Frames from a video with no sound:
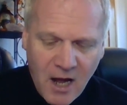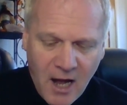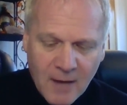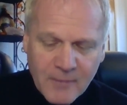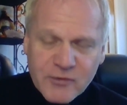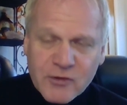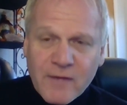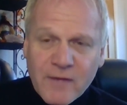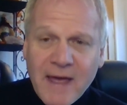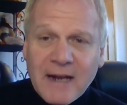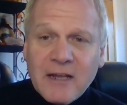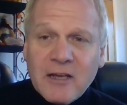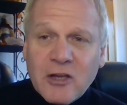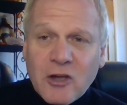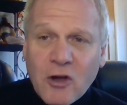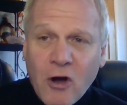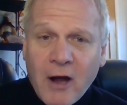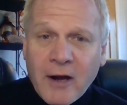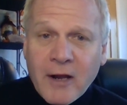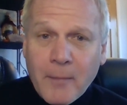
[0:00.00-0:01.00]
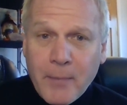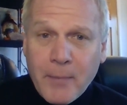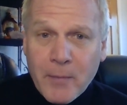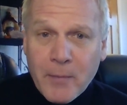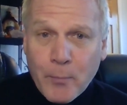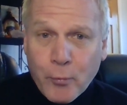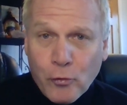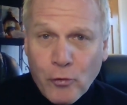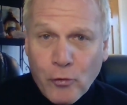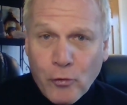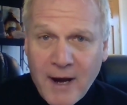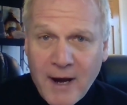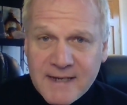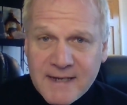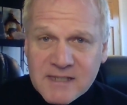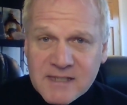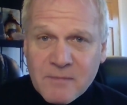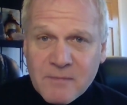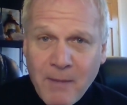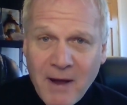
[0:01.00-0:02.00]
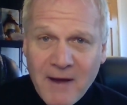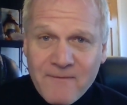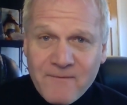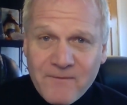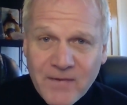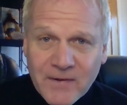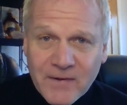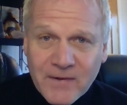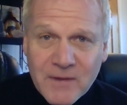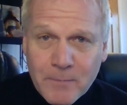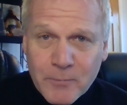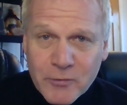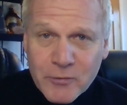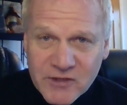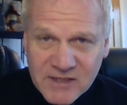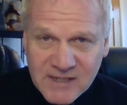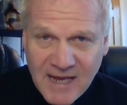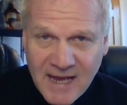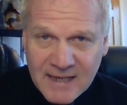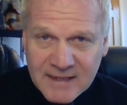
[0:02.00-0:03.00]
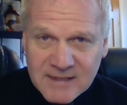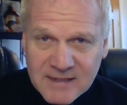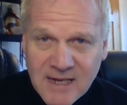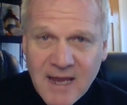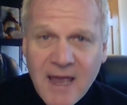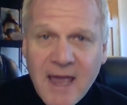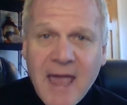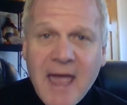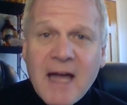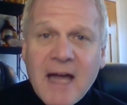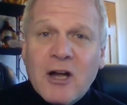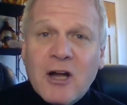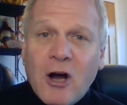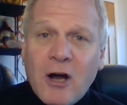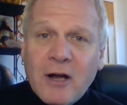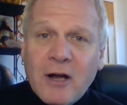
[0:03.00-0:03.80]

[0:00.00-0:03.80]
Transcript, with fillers: Um, so that had gone up in price by 50% and